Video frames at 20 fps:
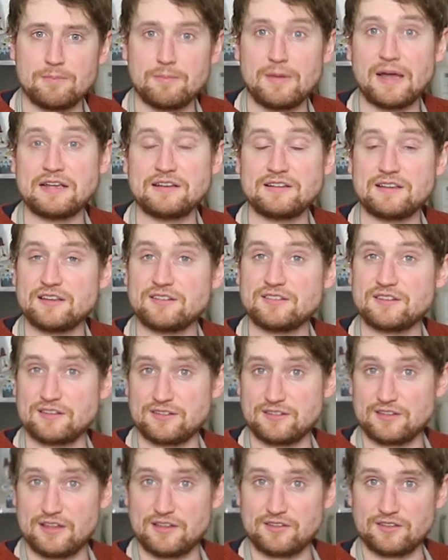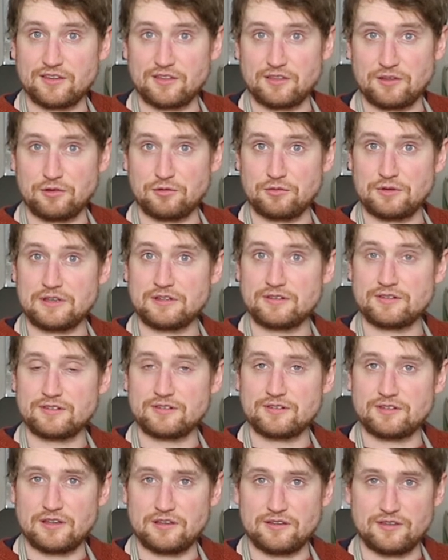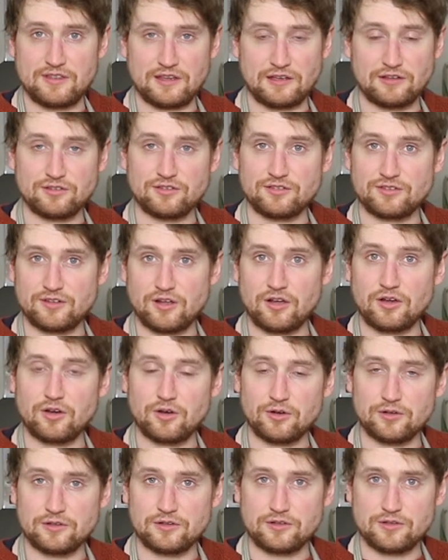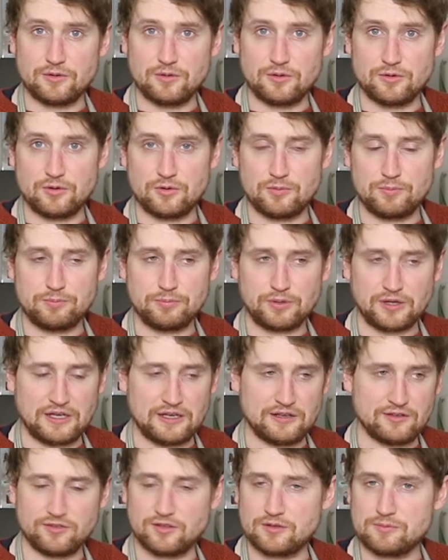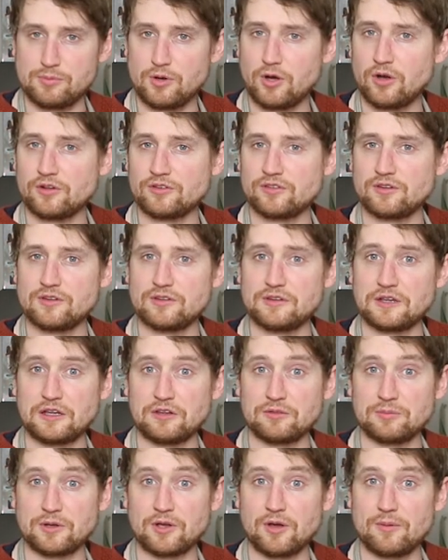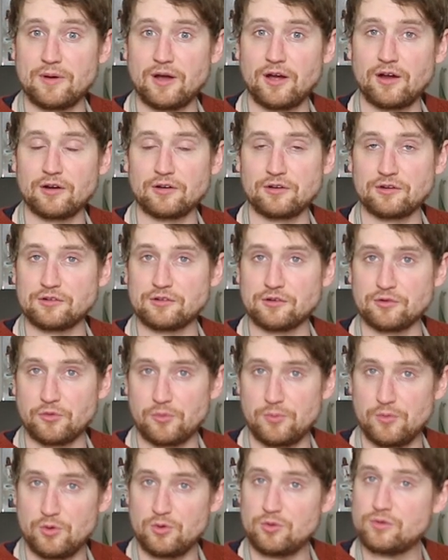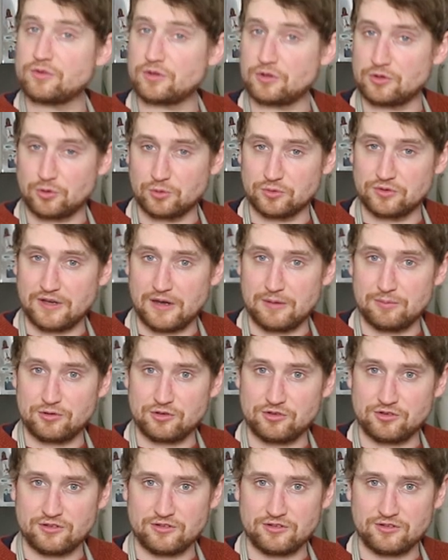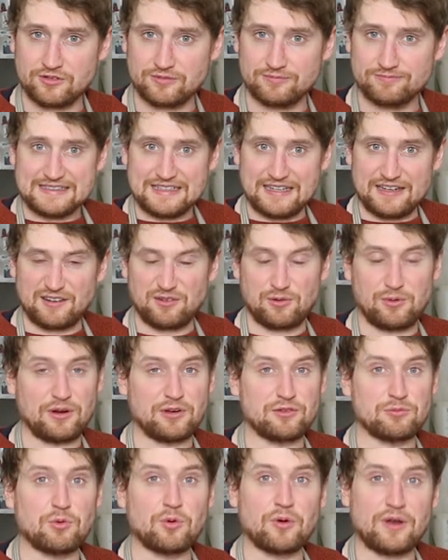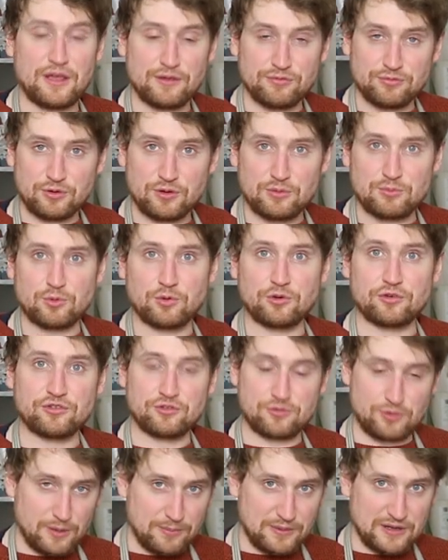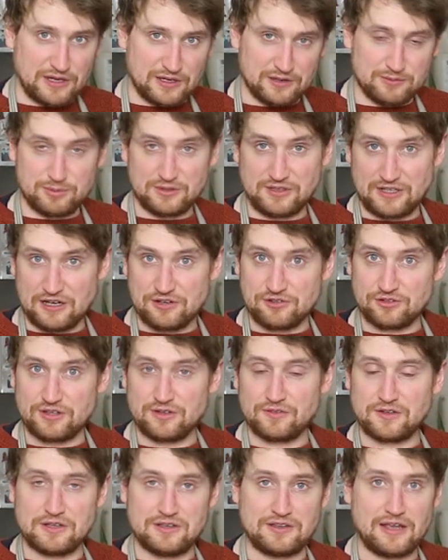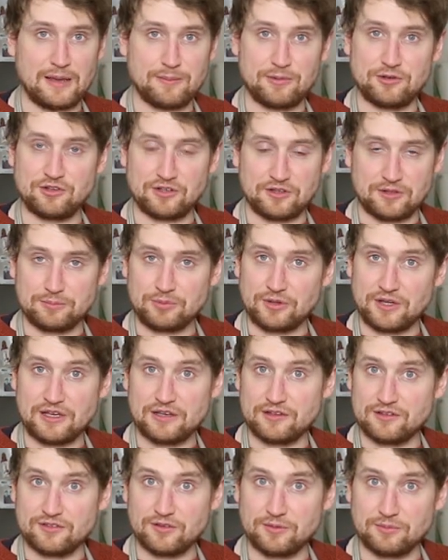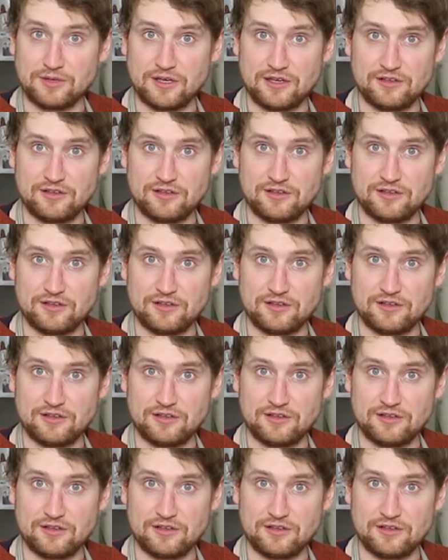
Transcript: My testing says that the grease and things stuck onto plates and pots and things become harder to remove in cold temperatures. It requires more effort, more scrubbing, and potentially even damaging the plate in some